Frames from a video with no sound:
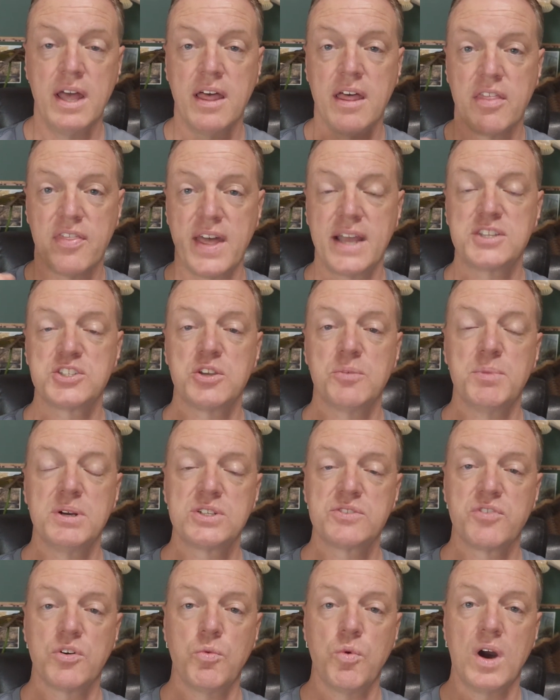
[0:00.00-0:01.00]
Thanks so much
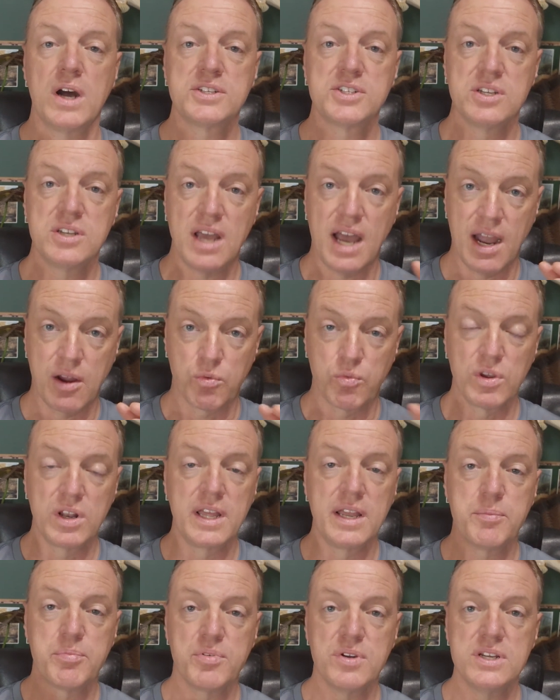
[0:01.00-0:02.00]
for watching. I really
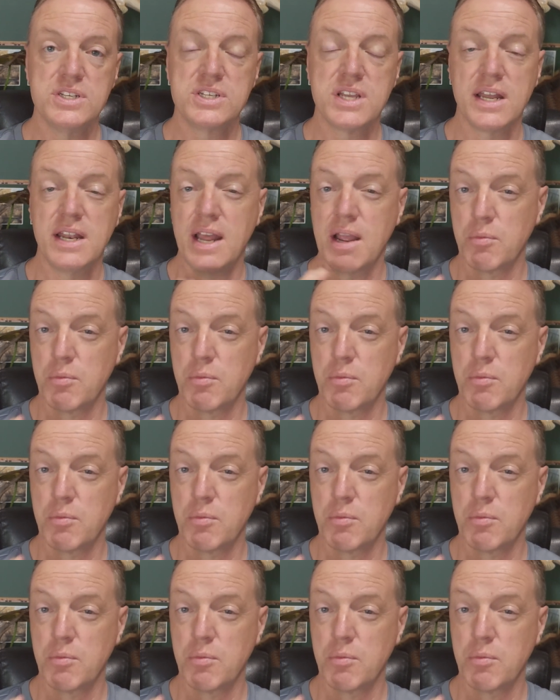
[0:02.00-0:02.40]
appreciate it.